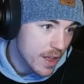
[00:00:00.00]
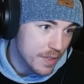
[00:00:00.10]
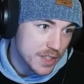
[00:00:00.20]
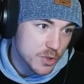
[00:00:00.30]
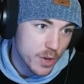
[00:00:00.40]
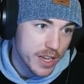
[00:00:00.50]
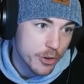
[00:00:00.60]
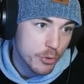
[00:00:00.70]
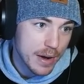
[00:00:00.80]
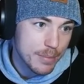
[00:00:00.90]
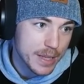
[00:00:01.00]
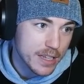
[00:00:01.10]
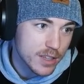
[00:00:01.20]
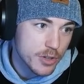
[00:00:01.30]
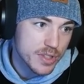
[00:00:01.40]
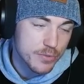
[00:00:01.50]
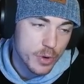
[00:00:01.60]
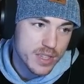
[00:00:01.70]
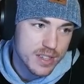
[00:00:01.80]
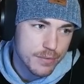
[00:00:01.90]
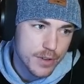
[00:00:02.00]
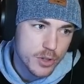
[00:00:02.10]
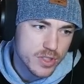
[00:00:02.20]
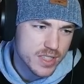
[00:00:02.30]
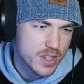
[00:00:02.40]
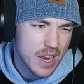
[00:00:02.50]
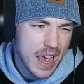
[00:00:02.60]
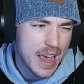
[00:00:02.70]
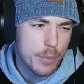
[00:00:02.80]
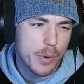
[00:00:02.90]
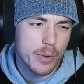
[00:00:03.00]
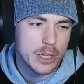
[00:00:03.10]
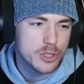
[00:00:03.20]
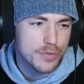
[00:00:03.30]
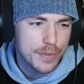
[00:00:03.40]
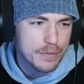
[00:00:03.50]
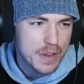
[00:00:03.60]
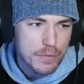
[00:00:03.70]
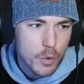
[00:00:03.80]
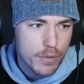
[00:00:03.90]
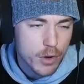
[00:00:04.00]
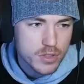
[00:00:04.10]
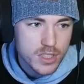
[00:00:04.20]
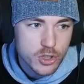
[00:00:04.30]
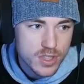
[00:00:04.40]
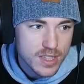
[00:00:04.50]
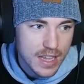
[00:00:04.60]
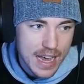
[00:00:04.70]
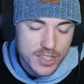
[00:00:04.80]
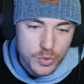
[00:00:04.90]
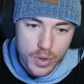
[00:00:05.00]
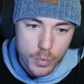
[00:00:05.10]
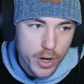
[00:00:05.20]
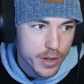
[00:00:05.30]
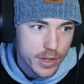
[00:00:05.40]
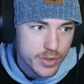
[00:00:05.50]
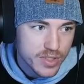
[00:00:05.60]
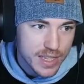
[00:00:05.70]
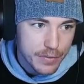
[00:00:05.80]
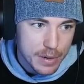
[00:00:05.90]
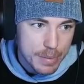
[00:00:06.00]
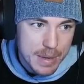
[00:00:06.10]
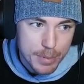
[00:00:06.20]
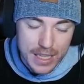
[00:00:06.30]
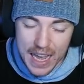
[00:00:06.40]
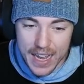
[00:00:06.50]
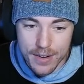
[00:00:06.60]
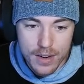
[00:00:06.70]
This one incredibly close at 47 votes. Listen, hey, we reached 54 votes on just the last one. Where are those 7 people at?